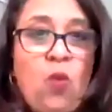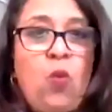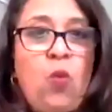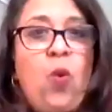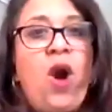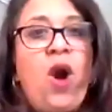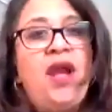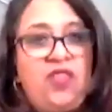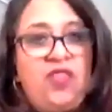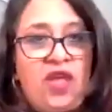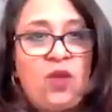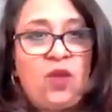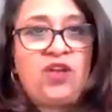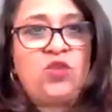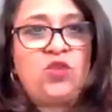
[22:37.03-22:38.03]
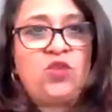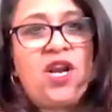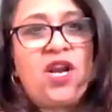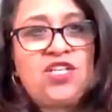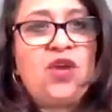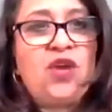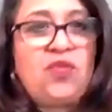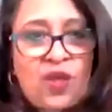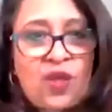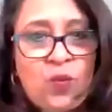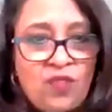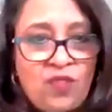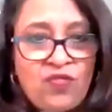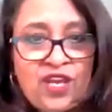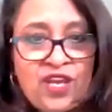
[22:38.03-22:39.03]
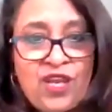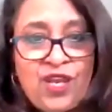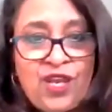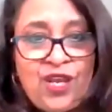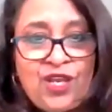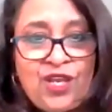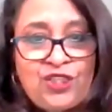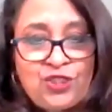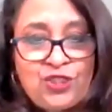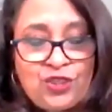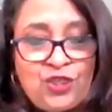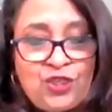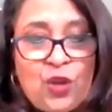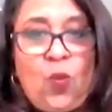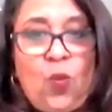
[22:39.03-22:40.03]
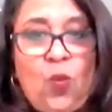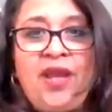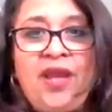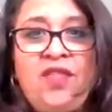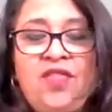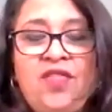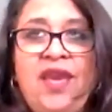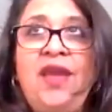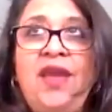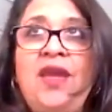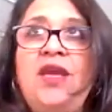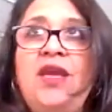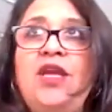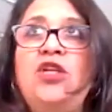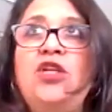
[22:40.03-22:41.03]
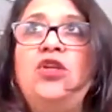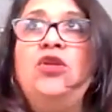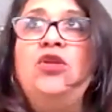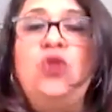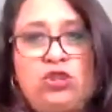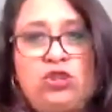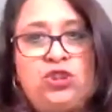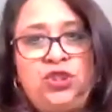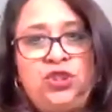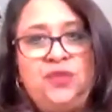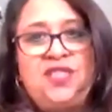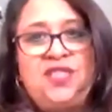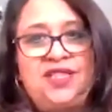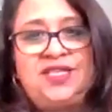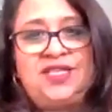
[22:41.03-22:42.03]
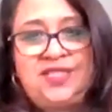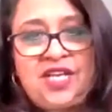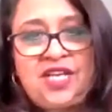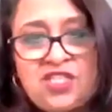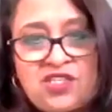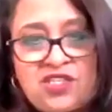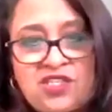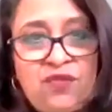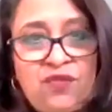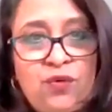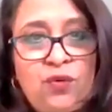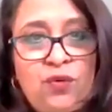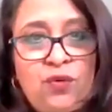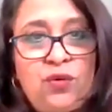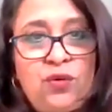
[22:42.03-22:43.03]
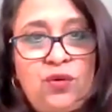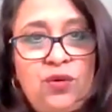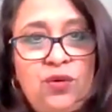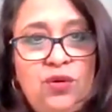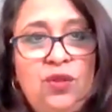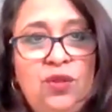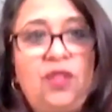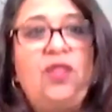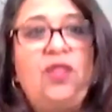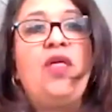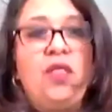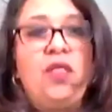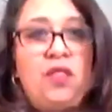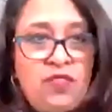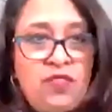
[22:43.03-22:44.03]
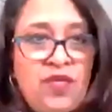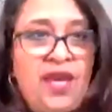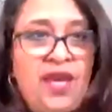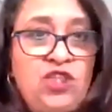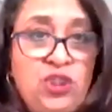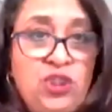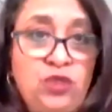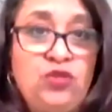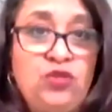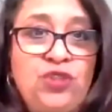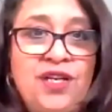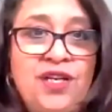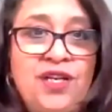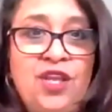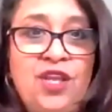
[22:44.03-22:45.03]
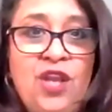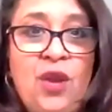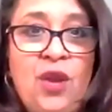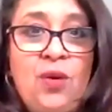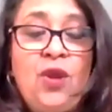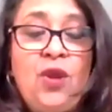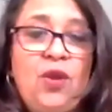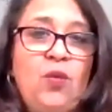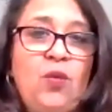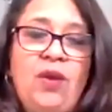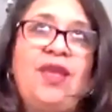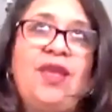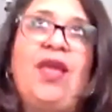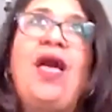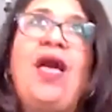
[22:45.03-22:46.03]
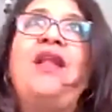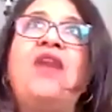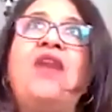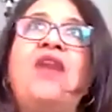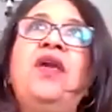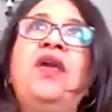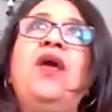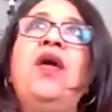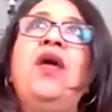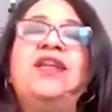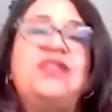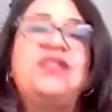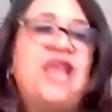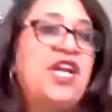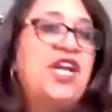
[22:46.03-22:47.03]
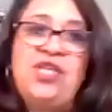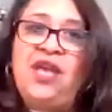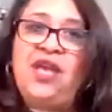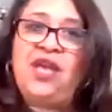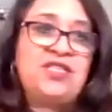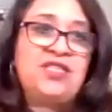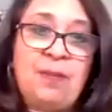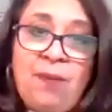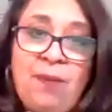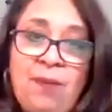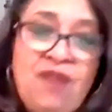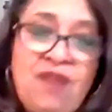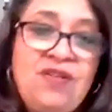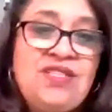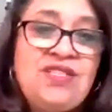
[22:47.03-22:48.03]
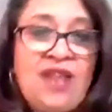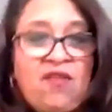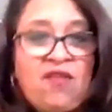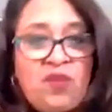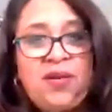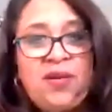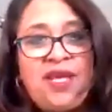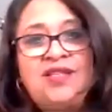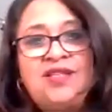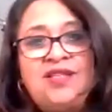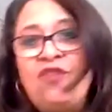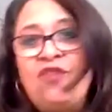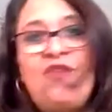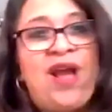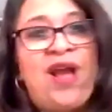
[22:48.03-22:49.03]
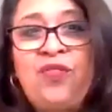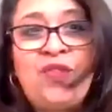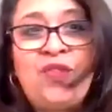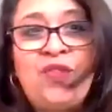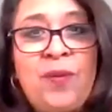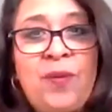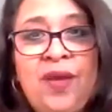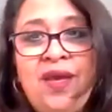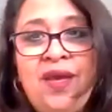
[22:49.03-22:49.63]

Why are they worried? Why don't they want why are they not choosing these settings for their children? And I think it's educating the parents and everybody else around them.